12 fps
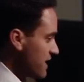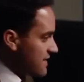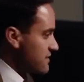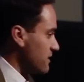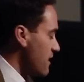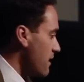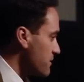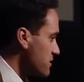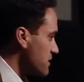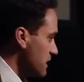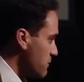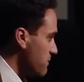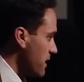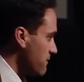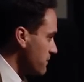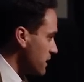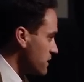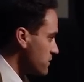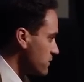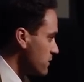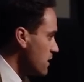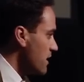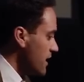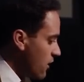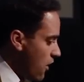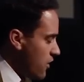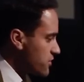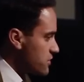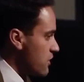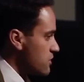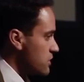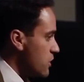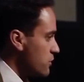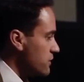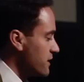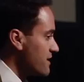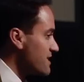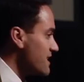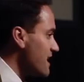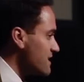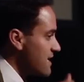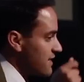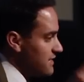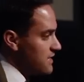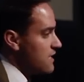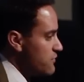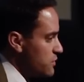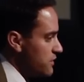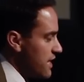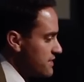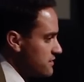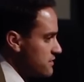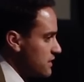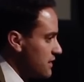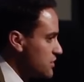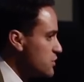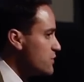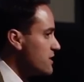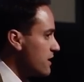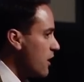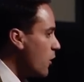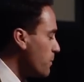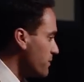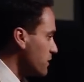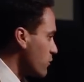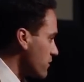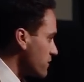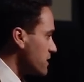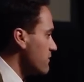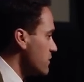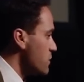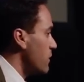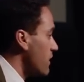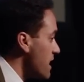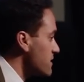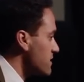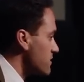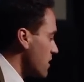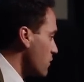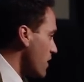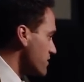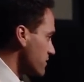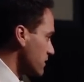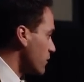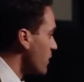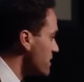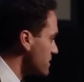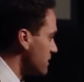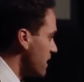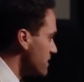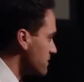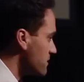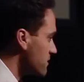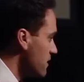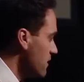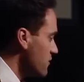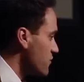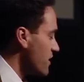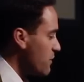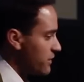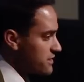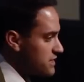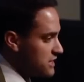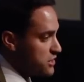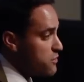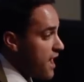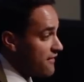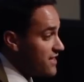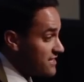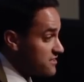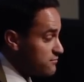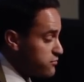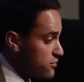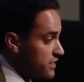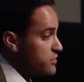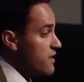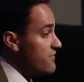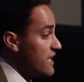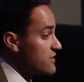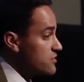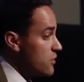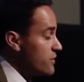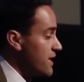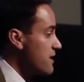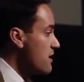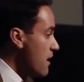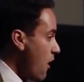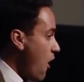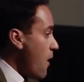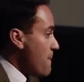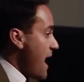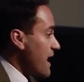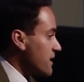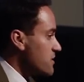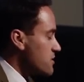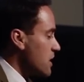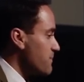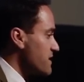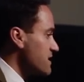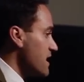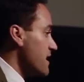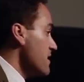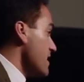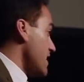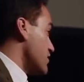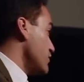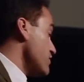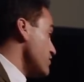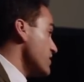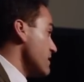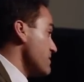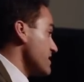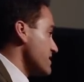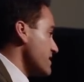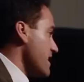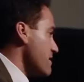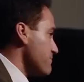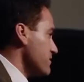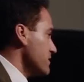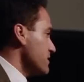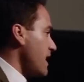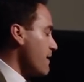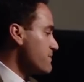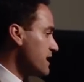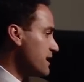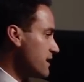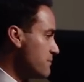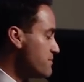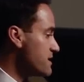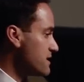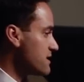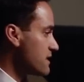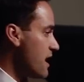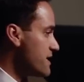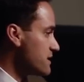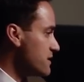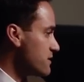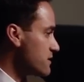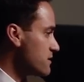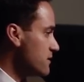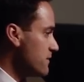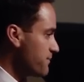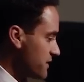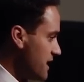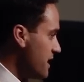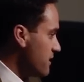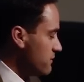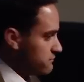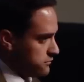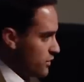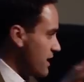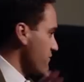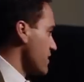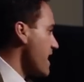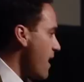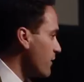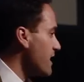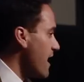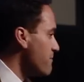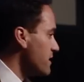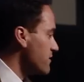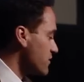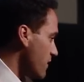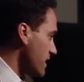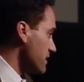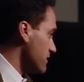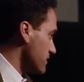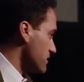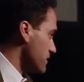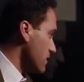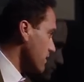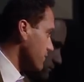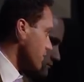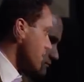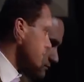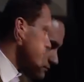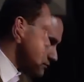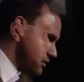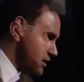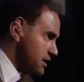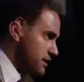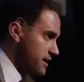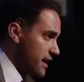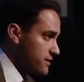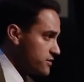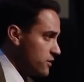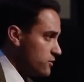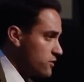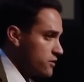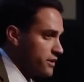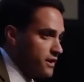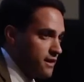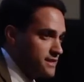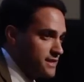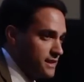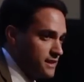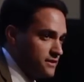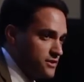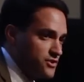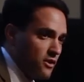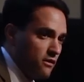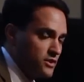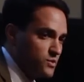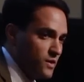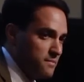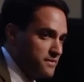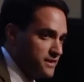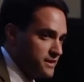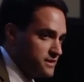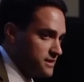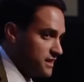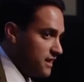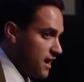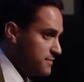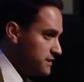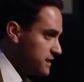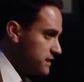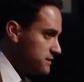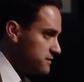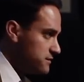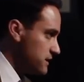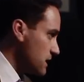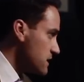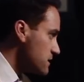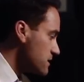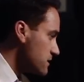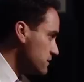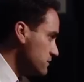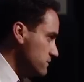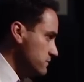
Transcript: That's the lobbyist you'll be paying money to. It all starts locally. The state's not going to give you a license unless you can get open where they're giving you a license. Otherwise, they're going to waste the license. So they want to see that you have that support and you have that zoning all packaged up to say, as soon as you give me a stamp, I'm getting a business license in whatever county I'm in so I can get this thing off the ground. Yeah, so earlier I said that the Charlotte's Web thing is an anomaly. It is.